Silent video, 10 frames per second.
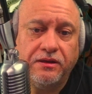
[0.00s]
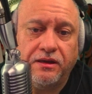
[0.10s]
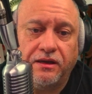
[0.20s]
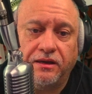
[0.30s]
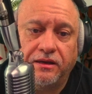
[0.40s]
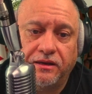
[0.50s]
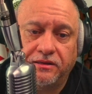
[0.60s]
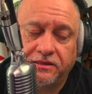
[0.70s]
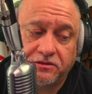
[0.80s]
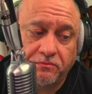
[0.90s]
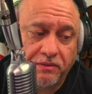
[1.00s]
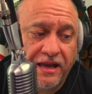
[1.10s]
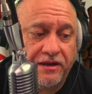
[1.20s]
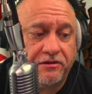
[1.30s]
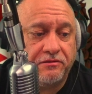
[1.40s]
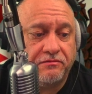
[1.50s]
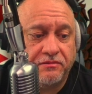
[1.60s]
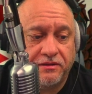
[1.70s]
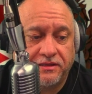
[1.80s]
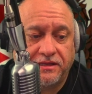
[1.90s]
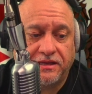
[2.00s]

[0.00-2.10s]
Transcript: the supplier, the